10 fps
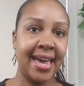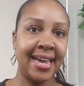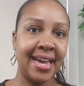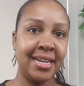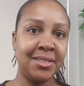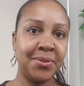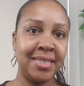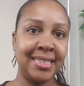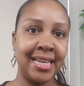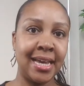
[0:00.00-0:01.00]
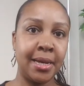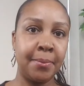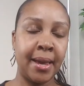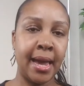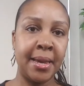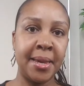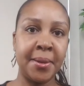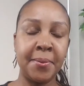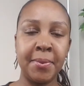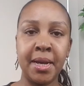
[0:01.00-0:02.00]
Hey guys, what's up? I
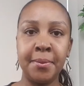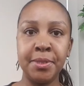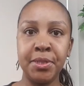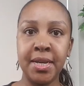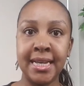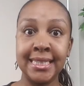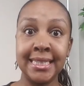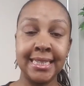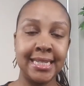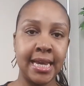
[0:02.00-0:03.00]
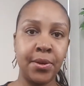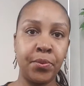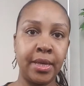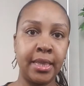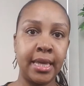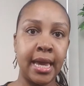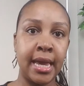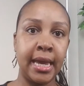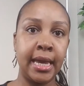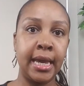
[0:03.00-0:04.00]
am coming to you guys today with
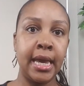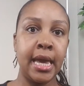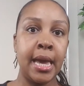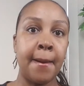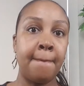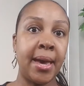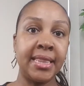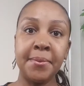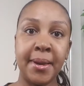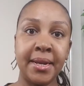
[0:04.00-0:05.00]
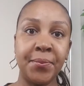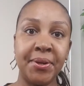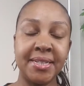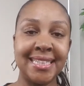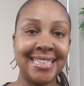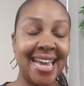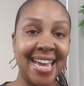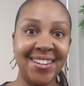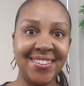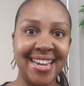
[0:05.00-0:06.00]
a Bath & Body Works
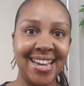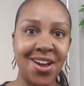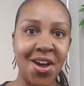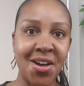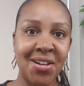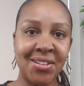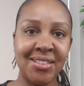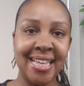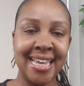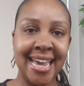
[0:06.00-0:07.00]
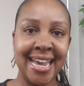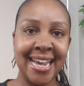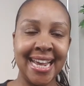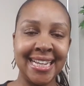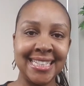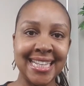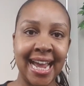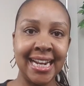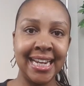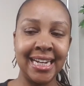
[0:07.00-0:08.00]
Candle Day haul. Yay,
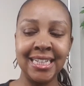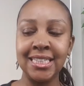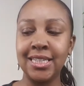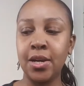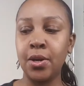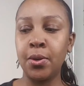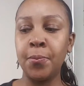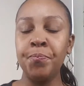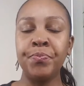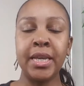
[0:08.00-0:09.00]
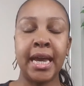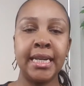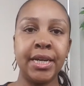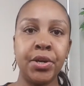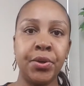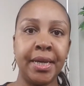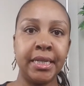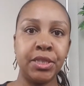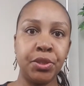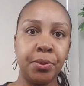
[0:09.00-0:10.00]
exciting. So I did go
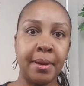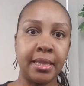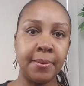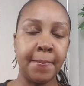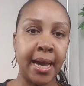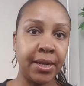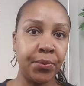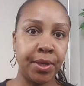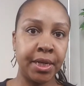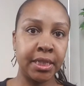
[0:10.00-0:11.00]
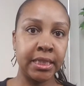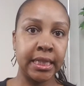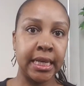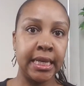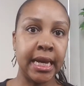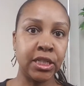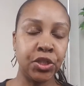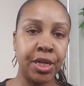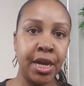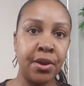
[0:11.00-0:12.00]
into Bath & Body Works
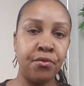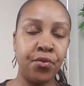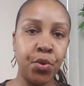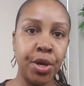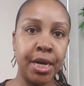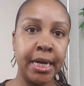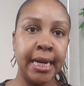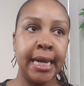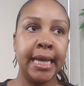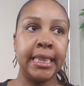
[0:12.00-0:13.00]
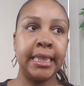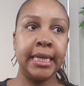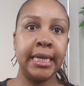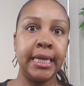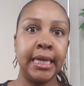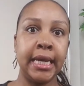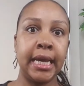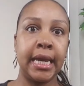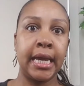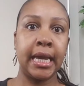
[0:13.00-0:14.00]
yesterday for
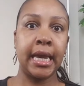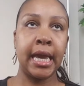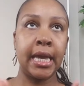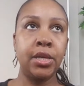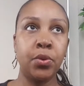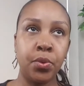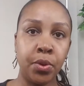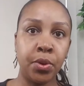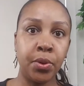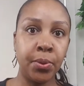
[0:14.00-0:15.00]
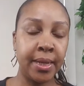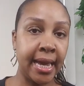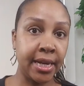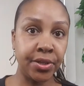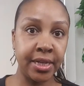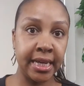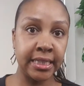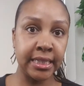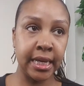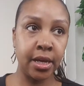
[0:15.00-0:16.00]
the annual Candle Day
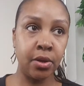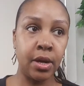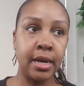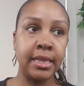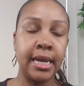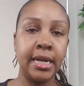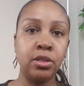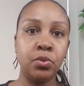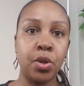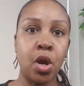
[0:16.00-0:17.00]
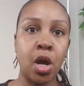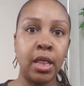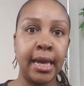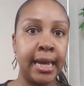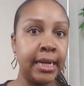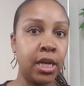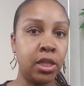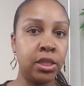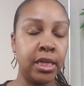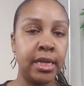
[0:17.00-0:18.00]
sale. Uh, the candles were all
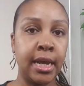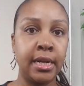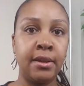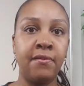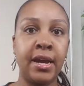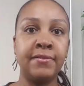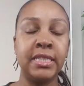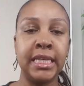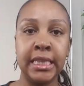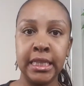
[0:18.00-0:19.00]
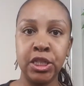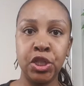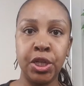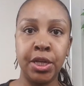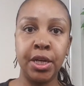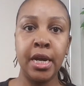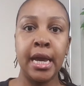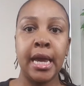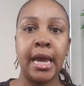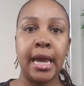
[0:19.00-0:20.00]
$8.95 this year.
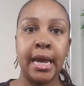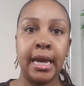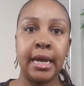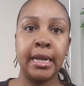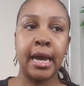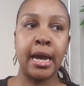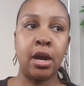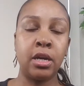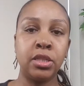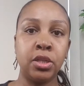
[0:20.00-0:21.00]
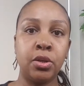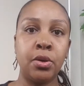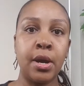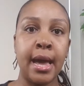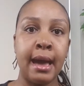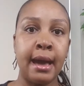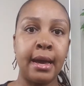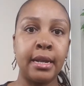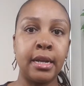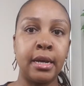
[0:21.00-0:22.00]
And I also
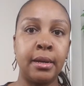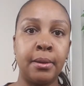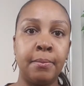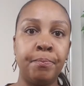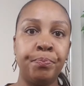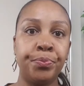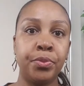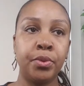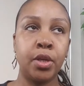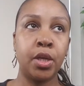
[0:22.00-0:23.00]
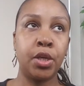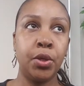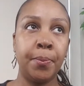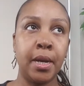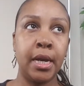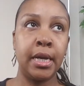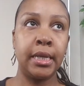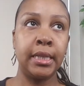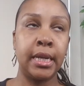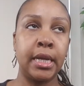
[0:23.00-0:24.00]
had um, a
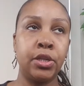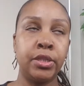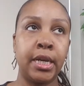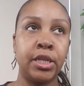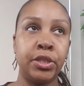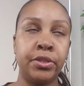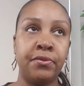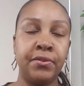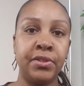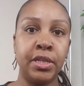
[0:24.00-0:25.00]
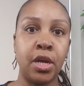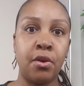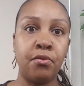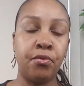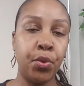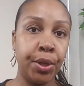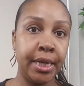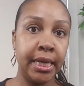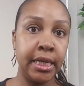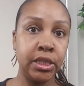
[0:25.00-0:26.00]
coupon that I used. I used the 15 off
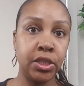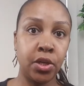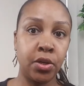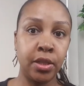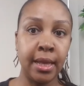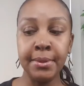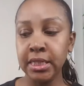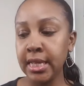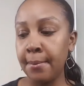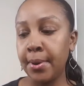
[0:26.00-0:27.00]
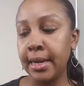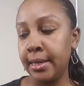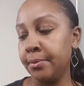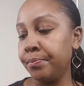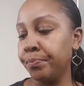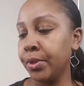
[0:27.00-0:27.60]
40. So let me just hop right in.